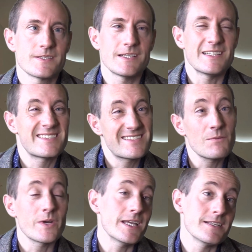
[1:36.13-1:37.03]
is
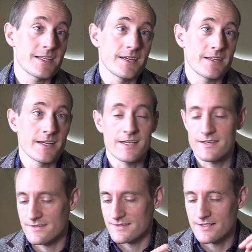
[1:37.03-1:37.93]
somewhat easier than
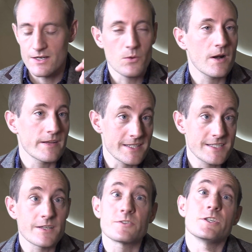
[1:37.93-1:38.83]
acquiring the
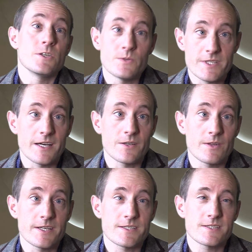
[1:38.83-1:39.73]
skill to use that
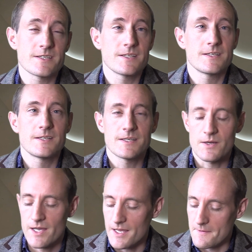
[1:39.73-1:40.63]
knowledge.
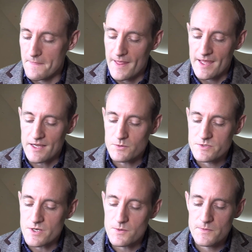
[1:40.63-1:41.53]
Okay? And
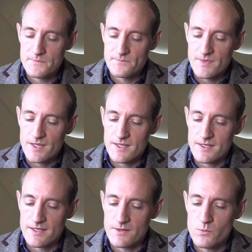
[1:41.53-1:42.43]
also,
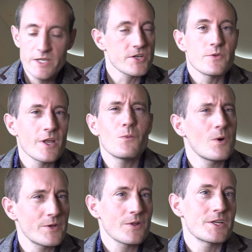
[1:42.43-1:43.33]
we don't know
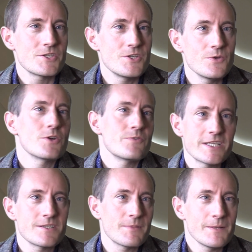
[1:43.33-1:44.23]
what knowledge you could
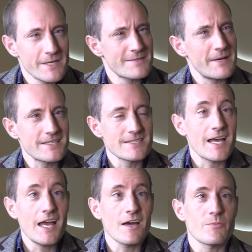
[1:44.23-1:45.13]
reasonably be expected to
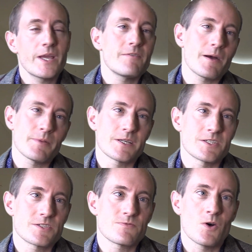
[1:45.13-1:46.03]
have. We have
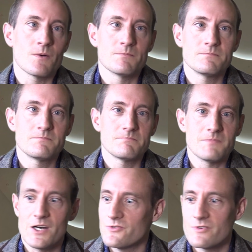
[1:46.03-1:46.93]
applicants from
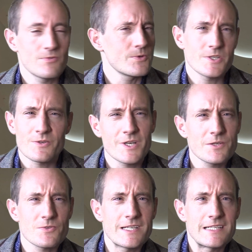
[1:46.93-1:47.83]
140 odd
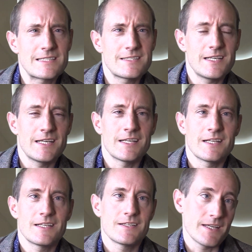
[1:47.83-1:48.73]
countries
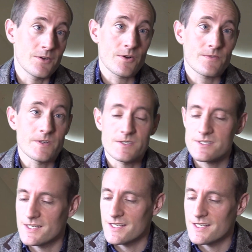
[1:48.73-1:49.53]
in in Oxford,